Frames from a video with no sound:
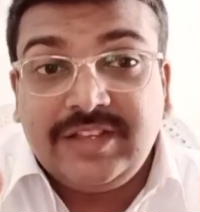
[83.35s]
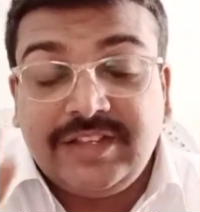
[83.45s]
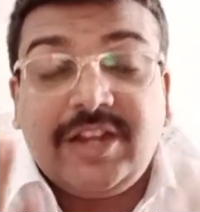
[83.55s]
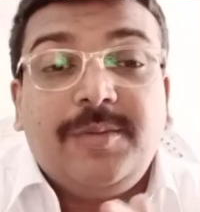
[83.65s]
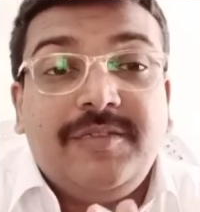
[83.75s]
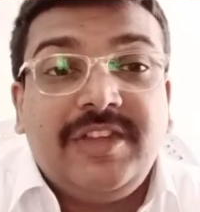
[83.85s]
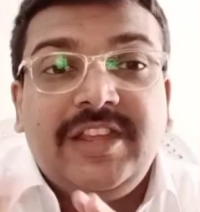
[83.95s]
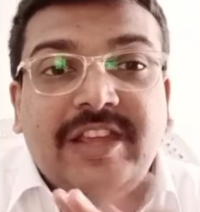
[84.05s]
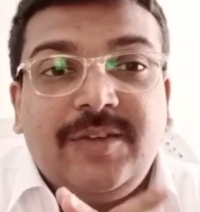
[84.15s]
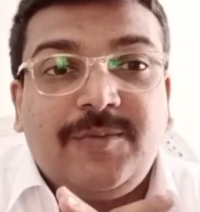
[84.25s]
That will be
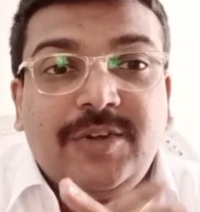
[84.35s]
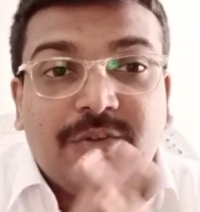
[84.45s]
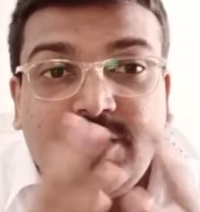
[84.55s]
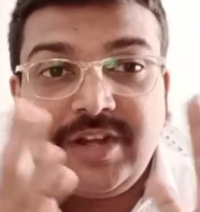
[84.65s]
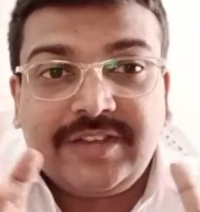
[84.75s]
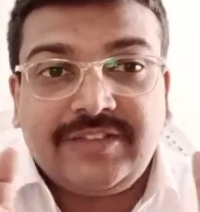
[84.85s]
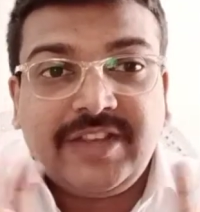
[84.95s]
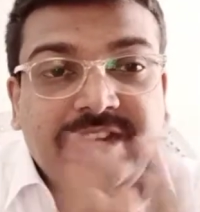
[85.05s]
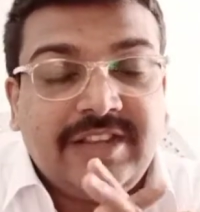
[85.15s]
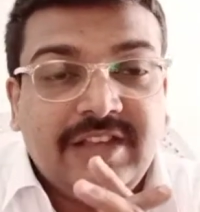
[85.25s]
very helpful to
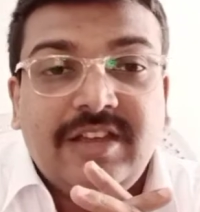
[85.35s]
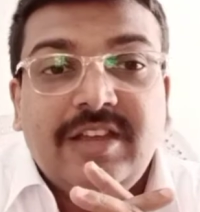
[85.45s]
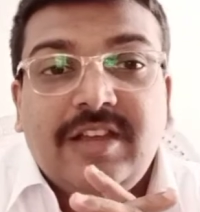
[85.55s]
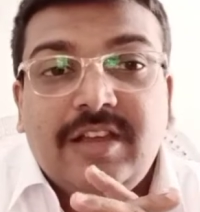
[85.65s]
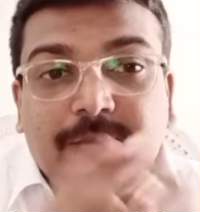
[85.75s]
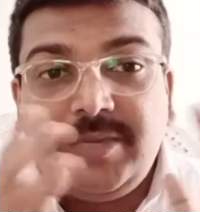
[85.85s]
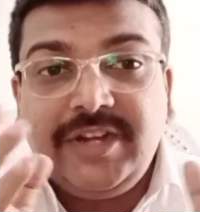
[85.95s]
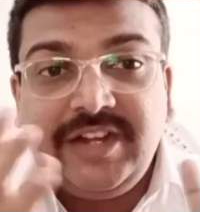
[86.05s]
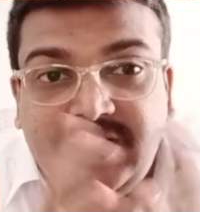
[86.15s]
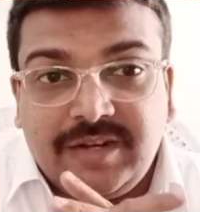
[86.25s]
understand the
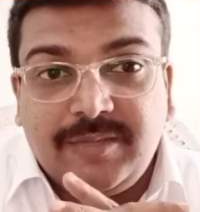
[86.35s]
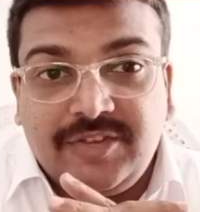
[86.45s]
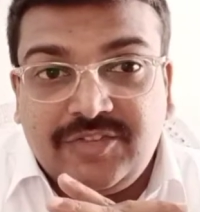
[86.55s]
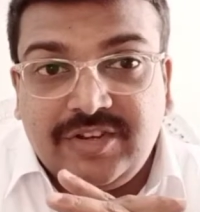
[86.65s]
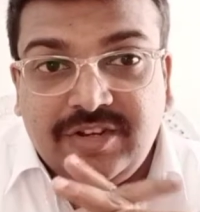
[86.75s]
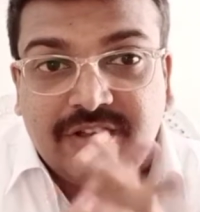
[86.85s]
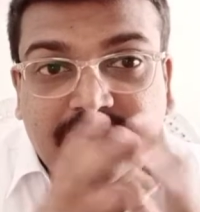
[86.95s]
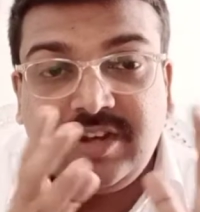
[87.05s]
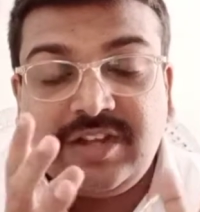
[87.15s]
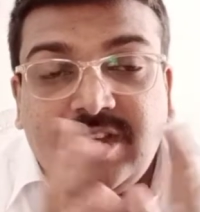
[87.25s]
predetermination
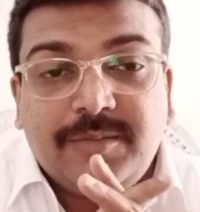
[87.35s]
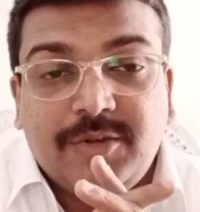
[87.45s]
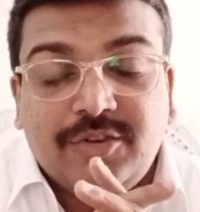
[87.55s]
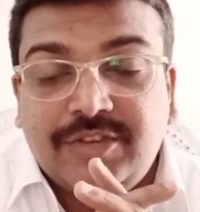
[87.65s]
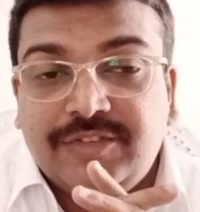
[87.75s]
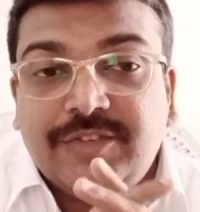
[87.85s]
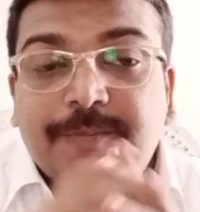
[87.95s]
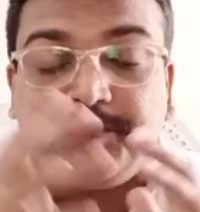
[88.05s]
term on this.